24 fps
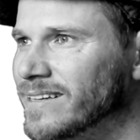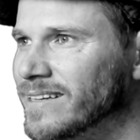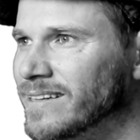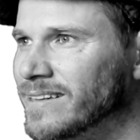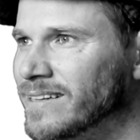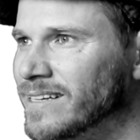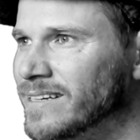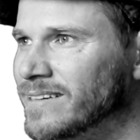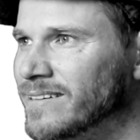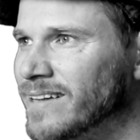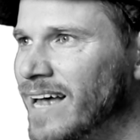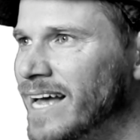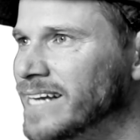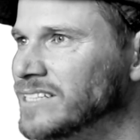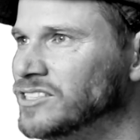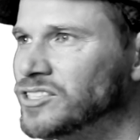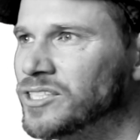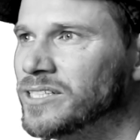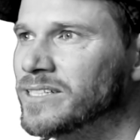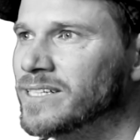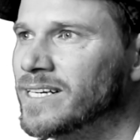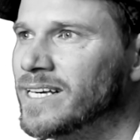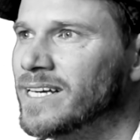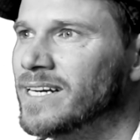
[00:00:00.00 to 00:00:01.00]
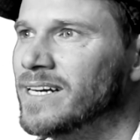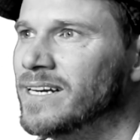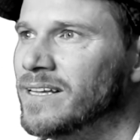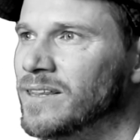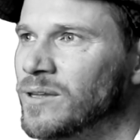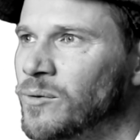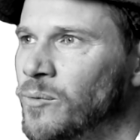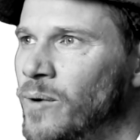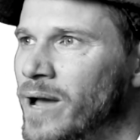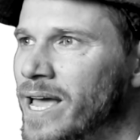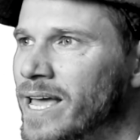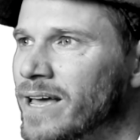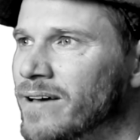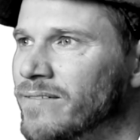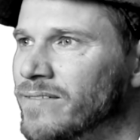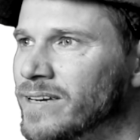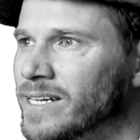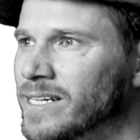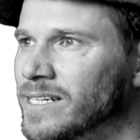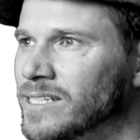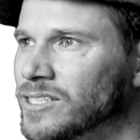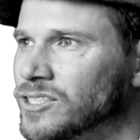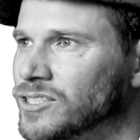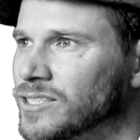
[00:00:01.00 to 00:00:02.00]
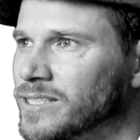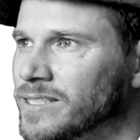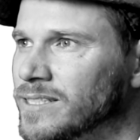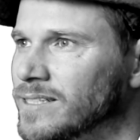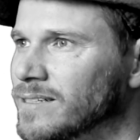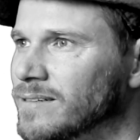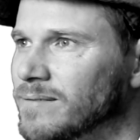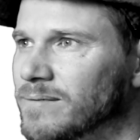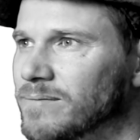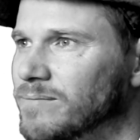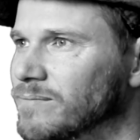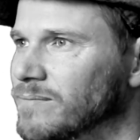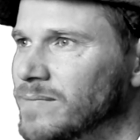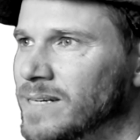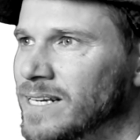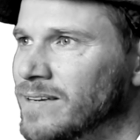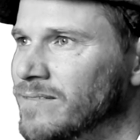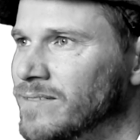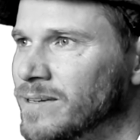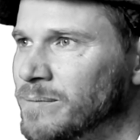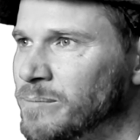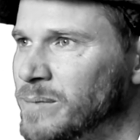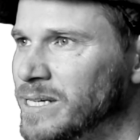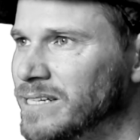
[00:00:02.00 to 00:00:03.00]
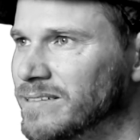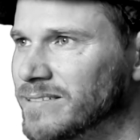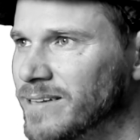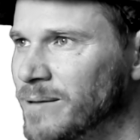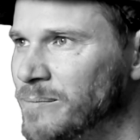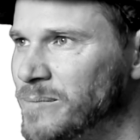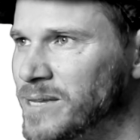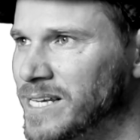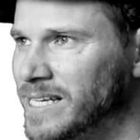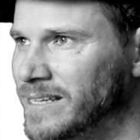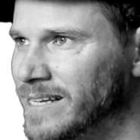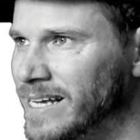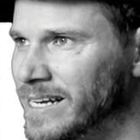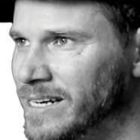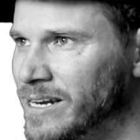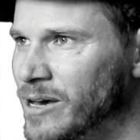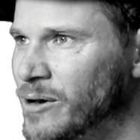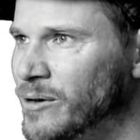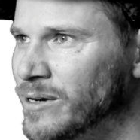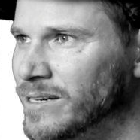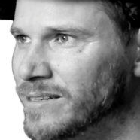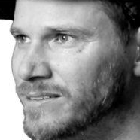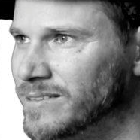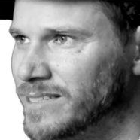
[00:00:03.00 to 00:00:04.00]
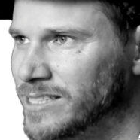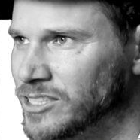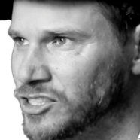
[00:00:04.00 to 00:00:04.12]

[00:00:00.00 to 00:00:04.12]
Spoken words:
The design shouldn't get in the way of it. It shouldn't even be something they noticed.